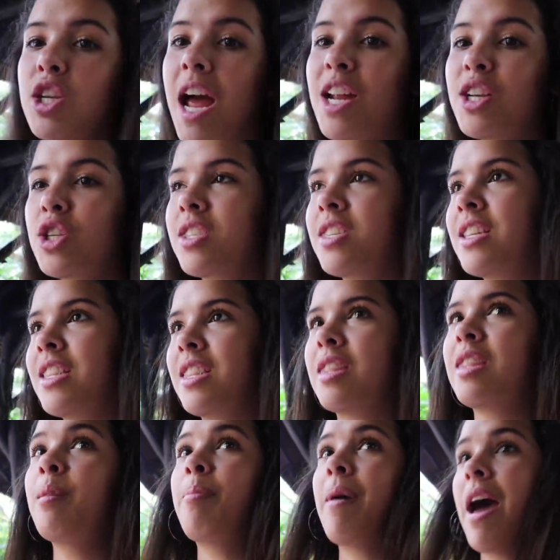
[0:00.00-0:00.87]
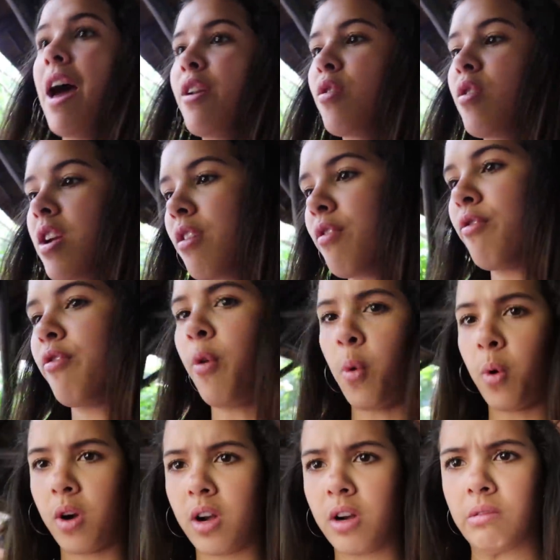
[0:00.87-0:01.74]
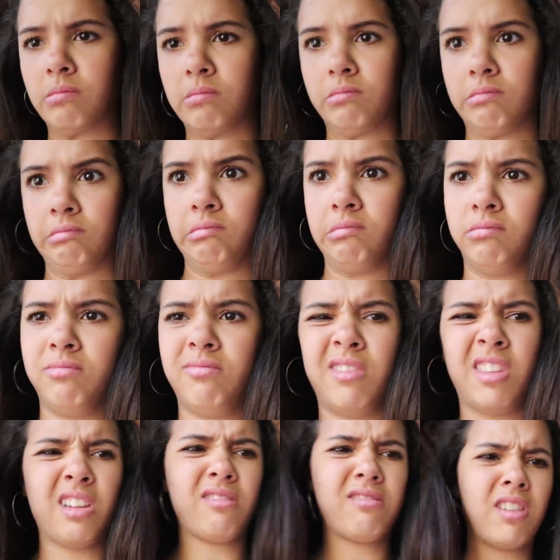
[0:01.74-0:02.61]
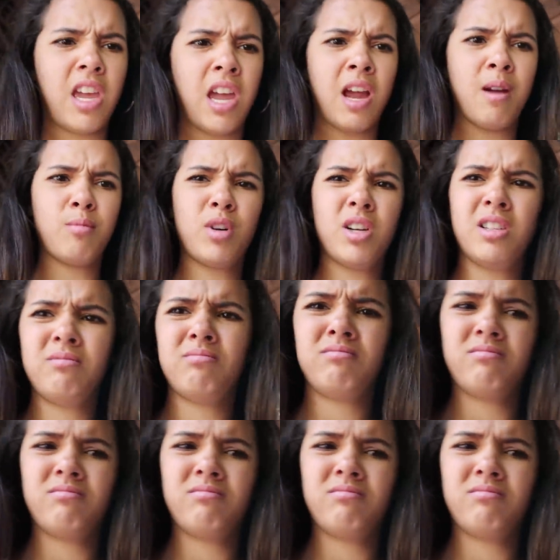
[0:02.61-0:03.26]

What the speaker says: I just need the battery for the camera.